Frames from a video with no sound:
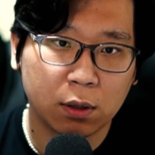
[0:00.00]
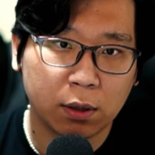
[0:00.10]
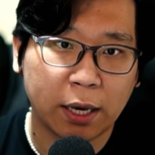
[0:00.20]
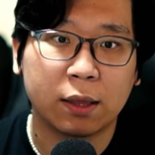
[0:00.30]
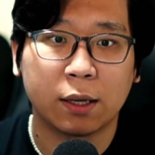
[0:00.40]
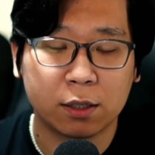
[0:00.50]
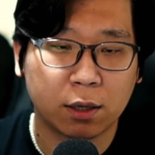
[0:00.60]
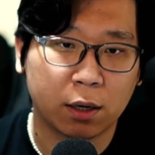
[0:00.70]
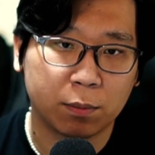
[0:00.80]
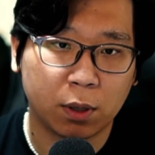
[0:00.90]
and then it's
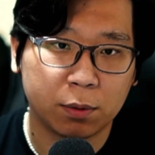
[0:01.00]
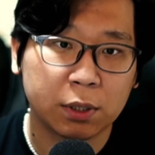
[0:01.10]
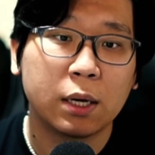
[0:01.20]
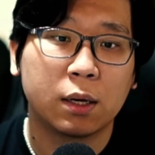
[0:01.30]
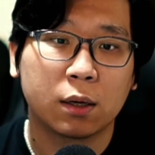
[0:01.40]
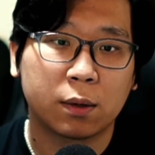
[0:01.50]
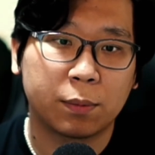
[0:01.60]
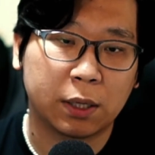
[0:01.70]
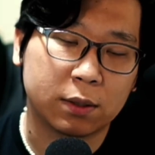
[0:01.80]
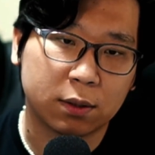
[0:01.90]
getting published
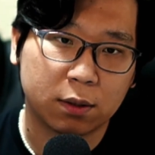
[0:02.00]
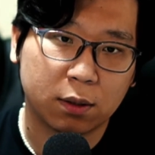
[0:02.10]
because